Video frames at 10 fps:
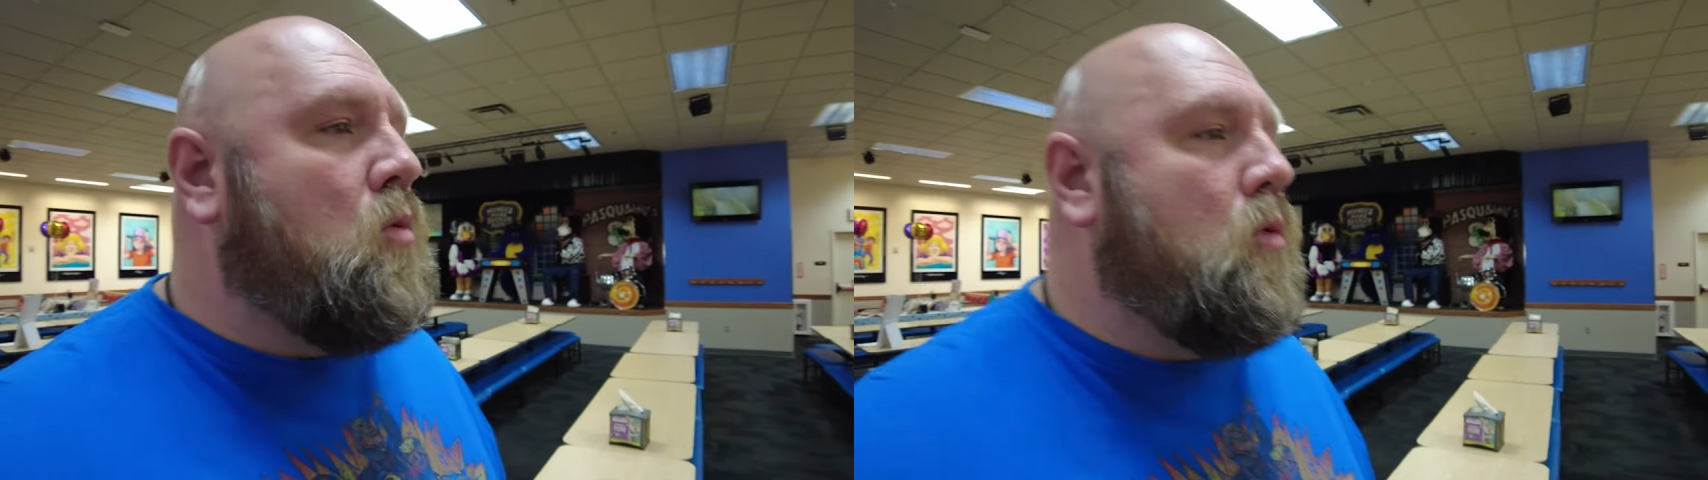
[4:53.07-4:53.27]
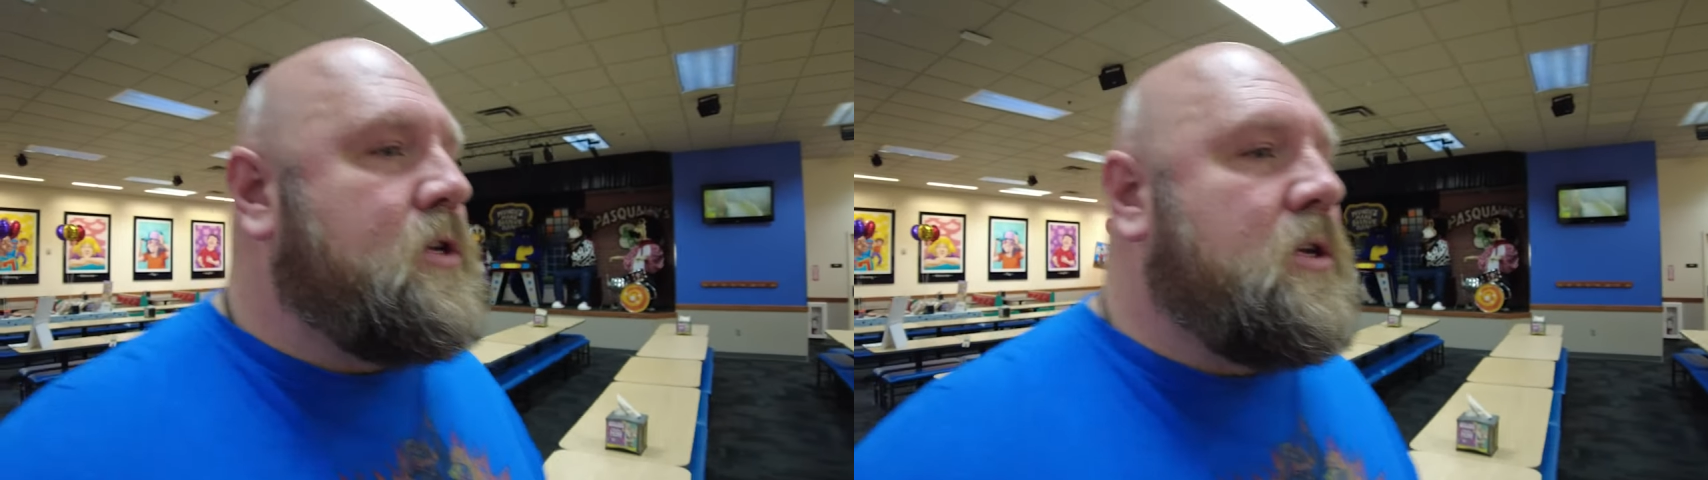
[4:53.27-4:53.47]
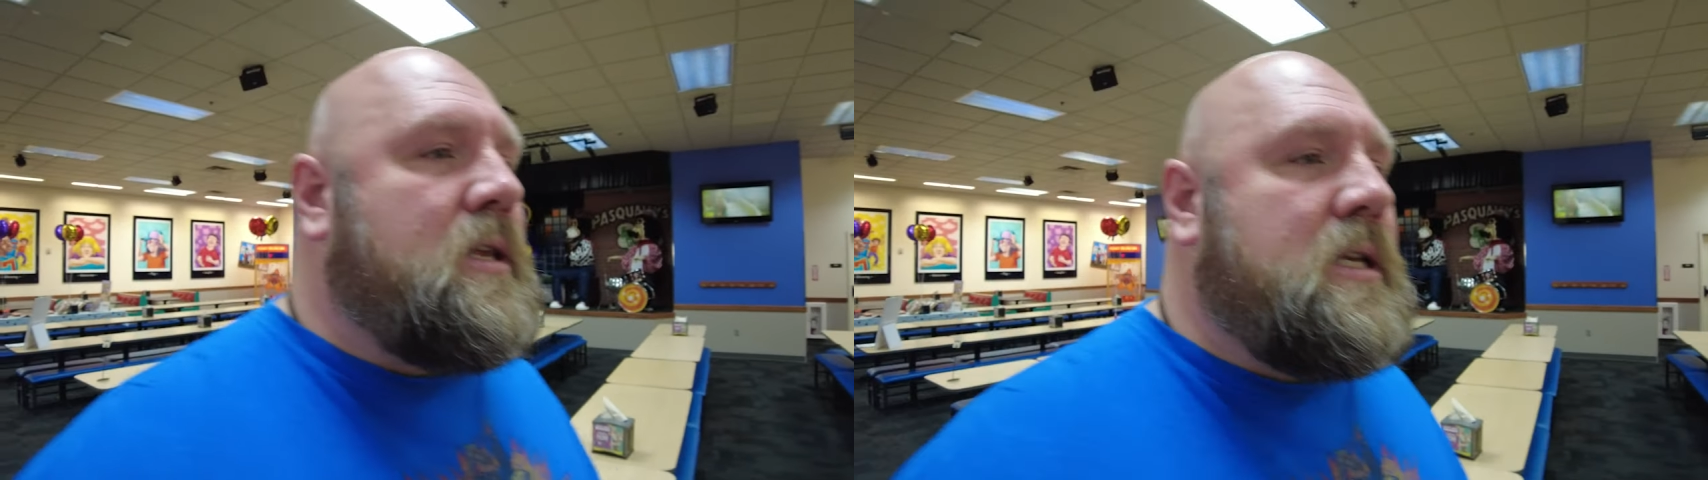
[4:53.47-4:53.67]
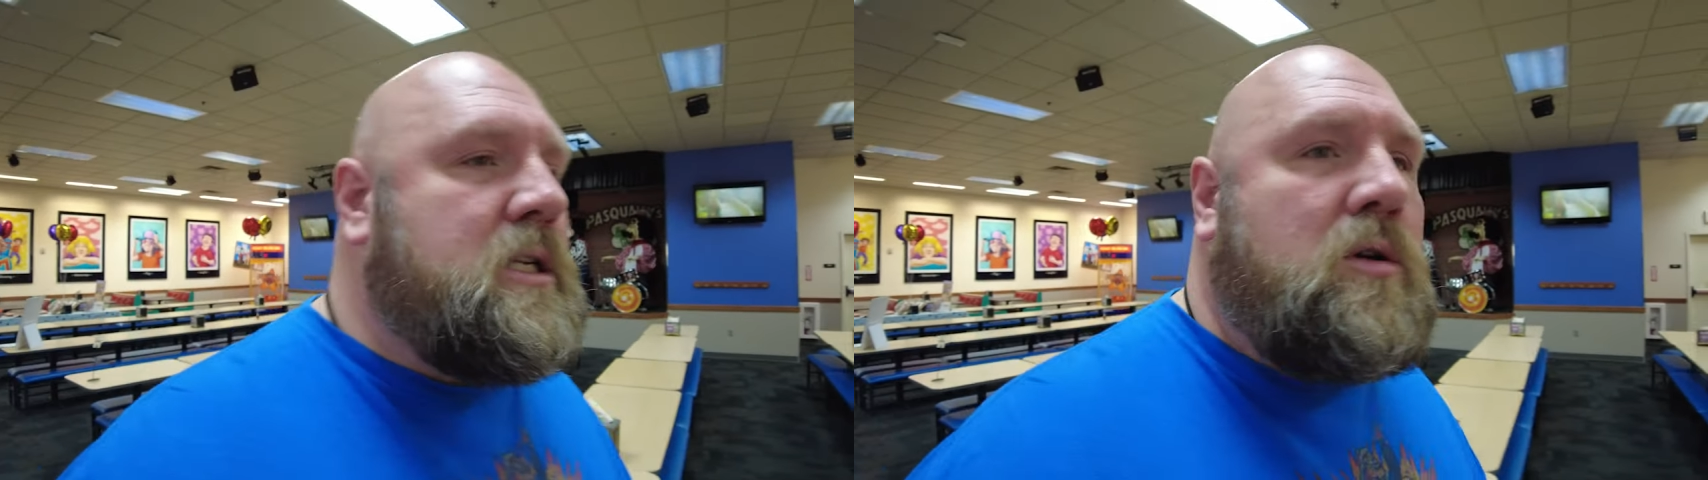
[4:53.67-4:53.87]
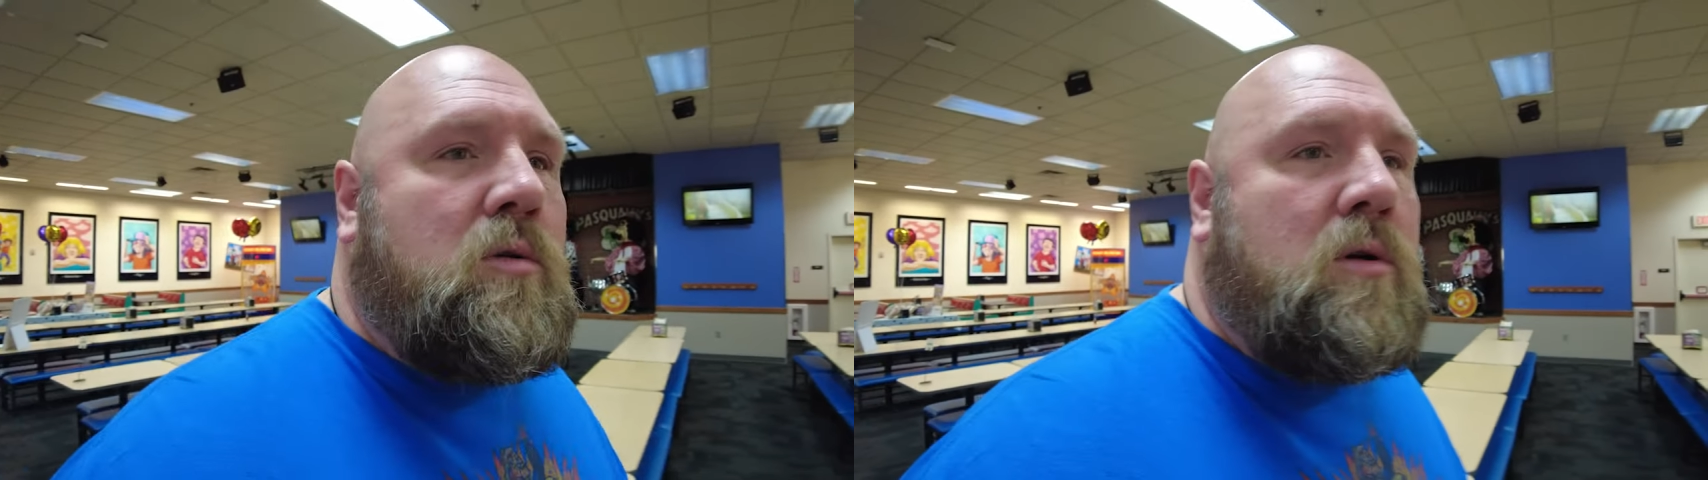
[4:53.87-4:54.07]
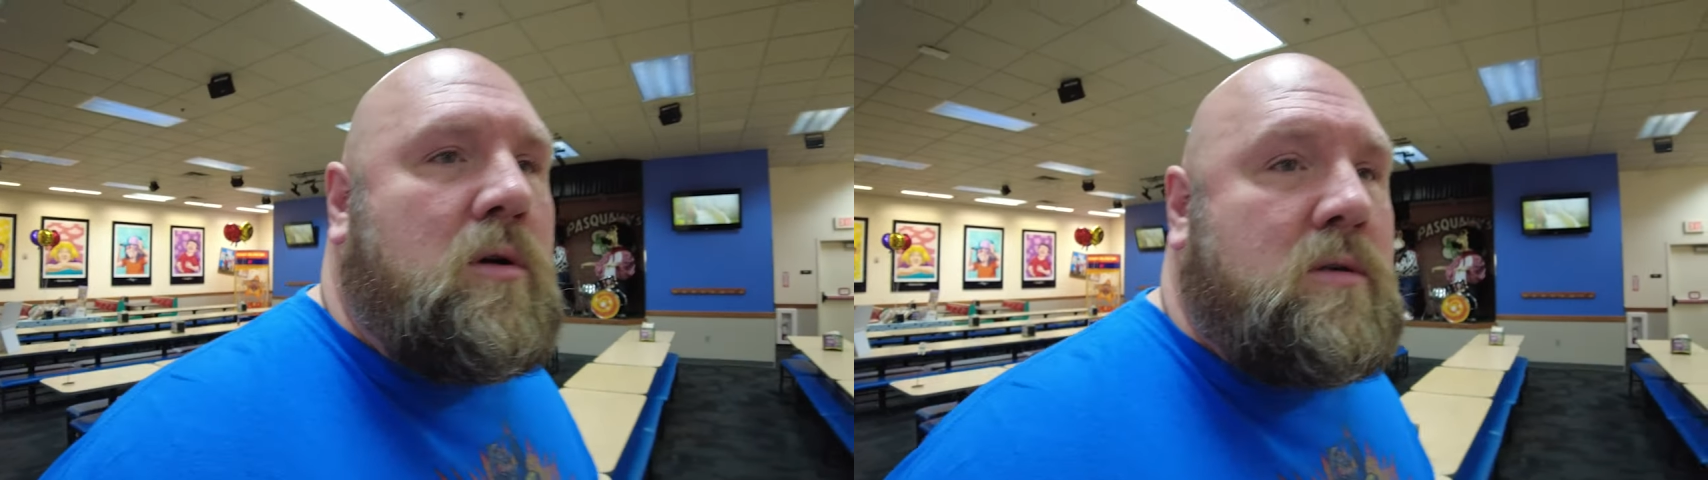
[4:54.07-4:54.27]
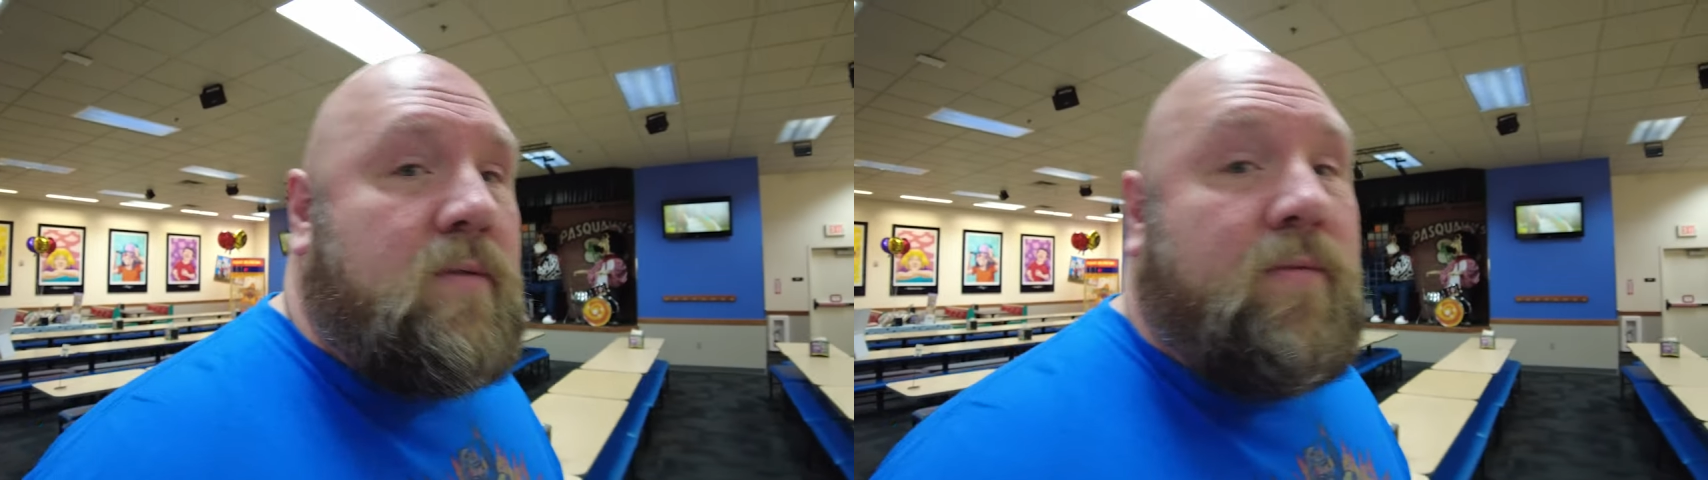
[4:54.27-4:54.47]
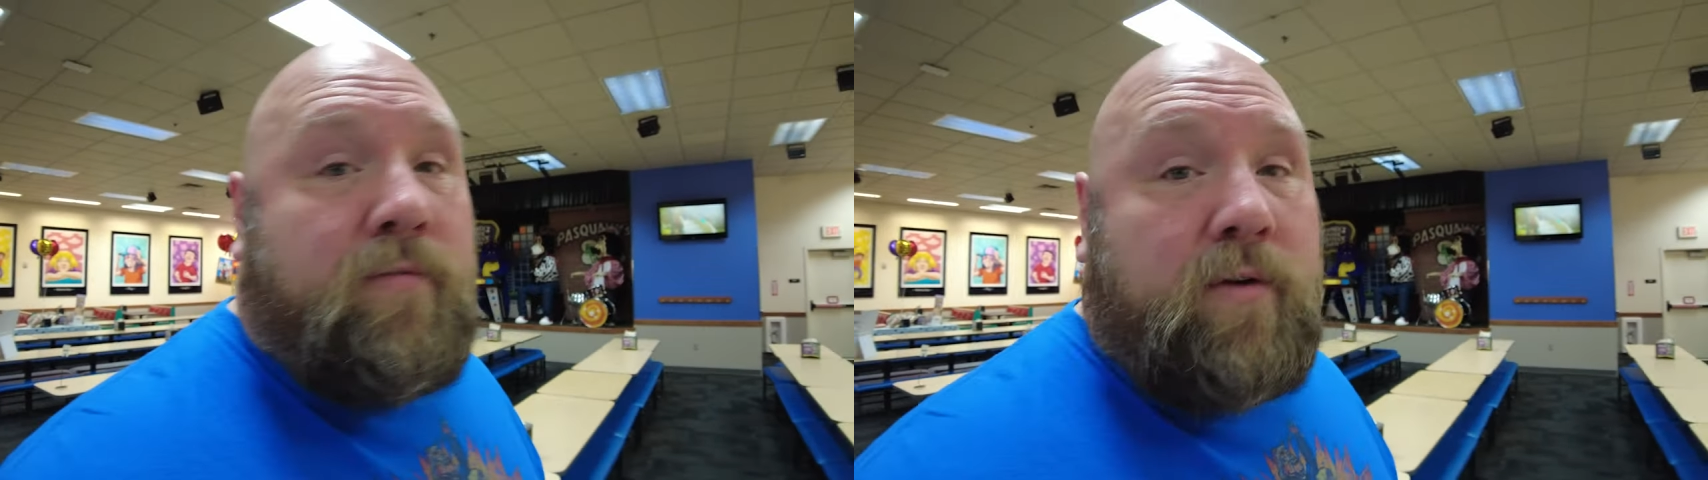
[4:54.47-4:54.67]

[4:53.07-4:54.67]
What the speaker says: which of these stores of the